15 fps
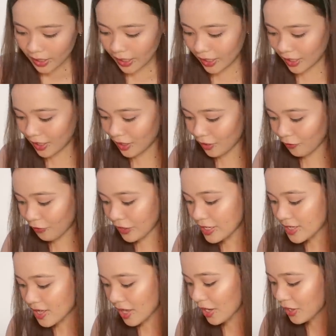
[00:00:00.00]
And the
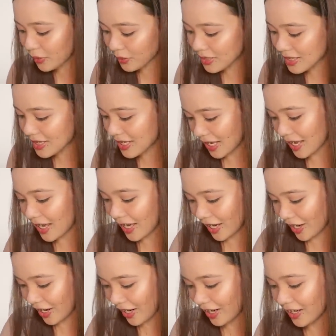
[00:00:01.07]
first thing you'll see
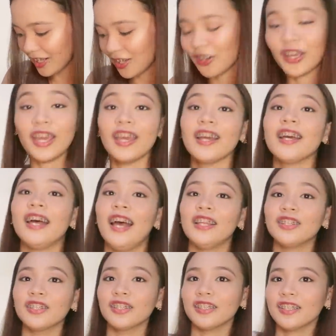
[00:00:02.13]
here, okay,
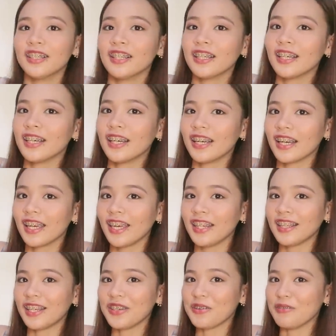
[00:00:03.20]
ito.
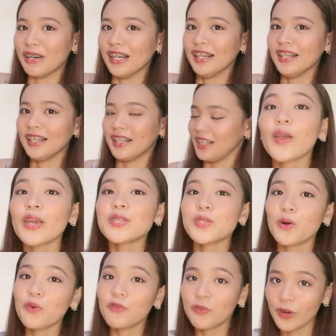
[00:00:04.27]
Kita niyo ba? Okay,
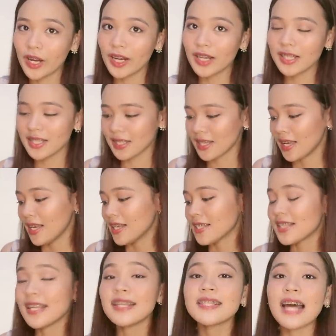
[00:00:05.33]
so first,
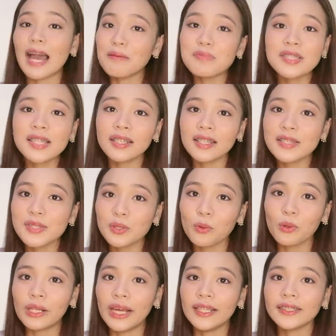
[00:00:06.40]
since I'm still a
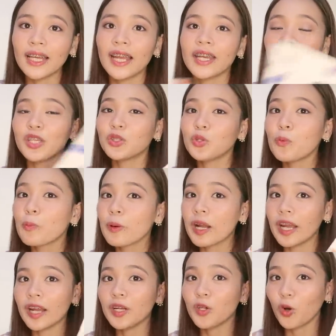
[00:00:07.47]
student, I need to
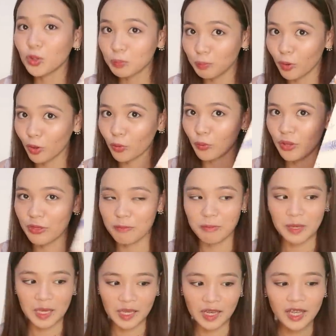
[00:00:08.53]
bring notebook with
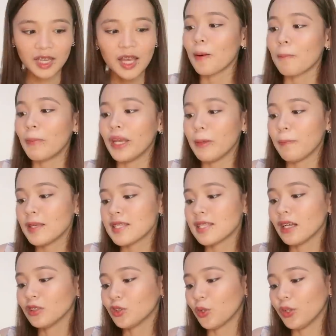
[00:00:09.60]
me. Manipis
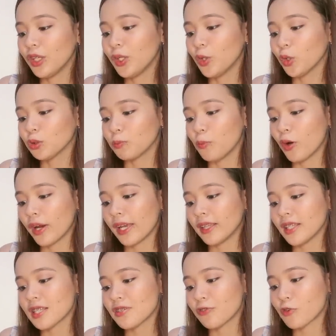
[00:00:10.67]
lang to na notebook. It
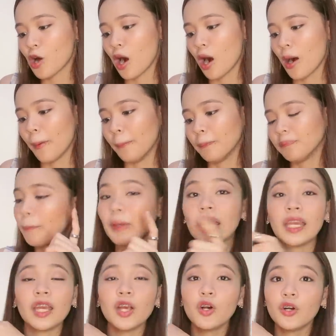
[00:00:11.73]
is from
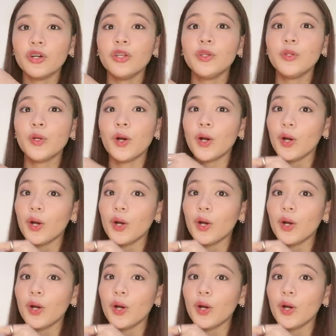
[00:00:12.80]
MicGo.